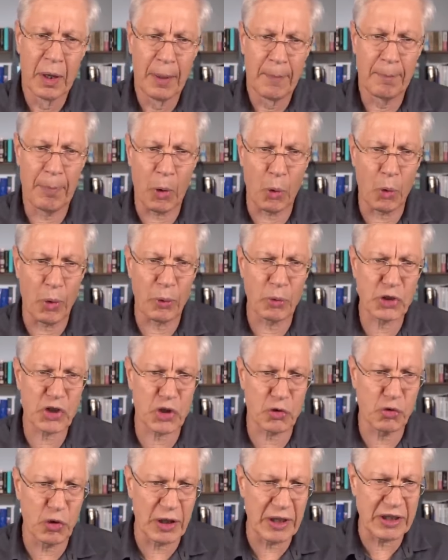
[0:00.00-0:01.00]
But what we should
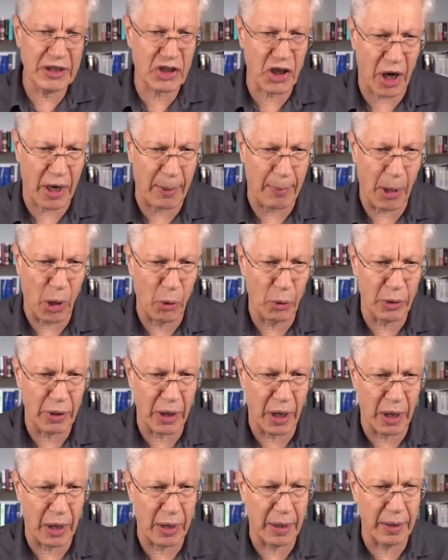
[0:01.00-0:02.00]
really talk about
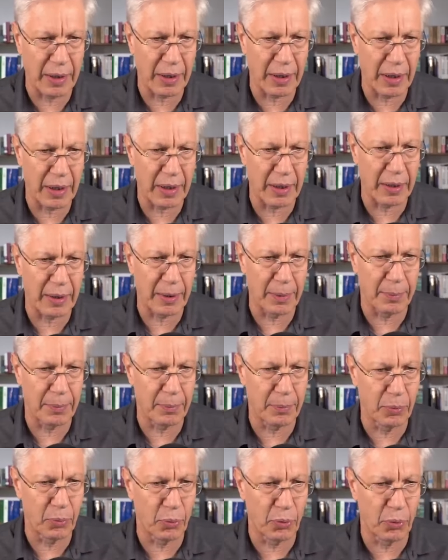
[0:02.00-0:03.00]
uh,
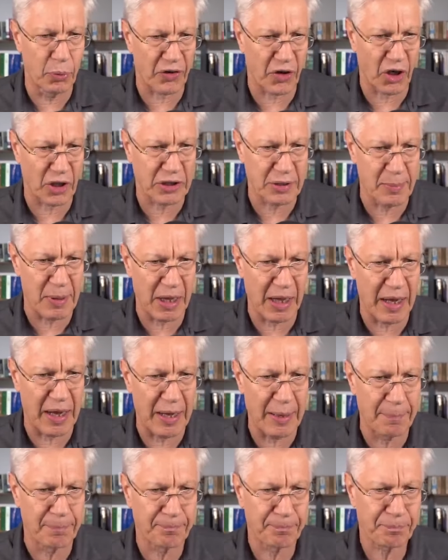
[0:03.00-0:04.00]
with regard to
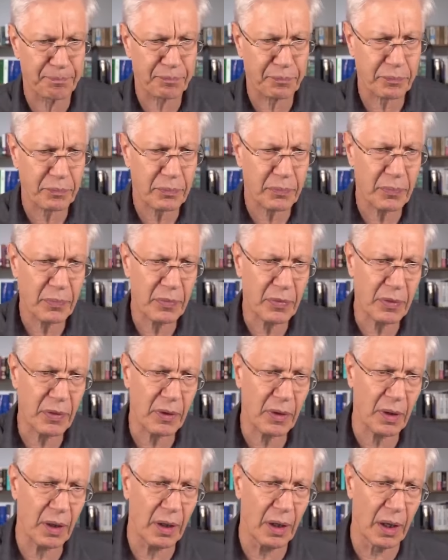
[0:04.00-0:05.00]
Milei
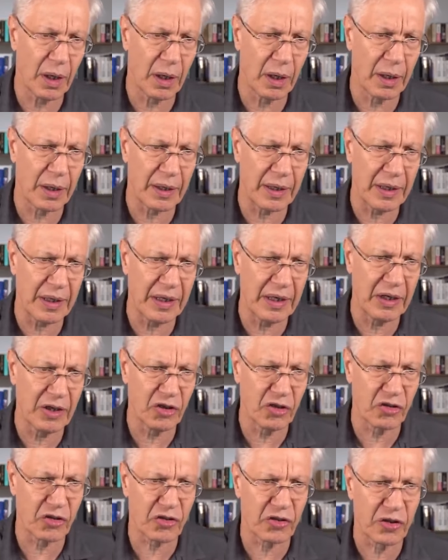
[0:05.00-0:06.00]
uh,
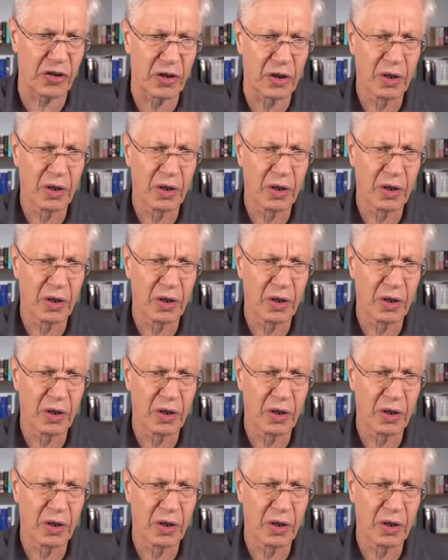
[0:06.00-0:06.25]
is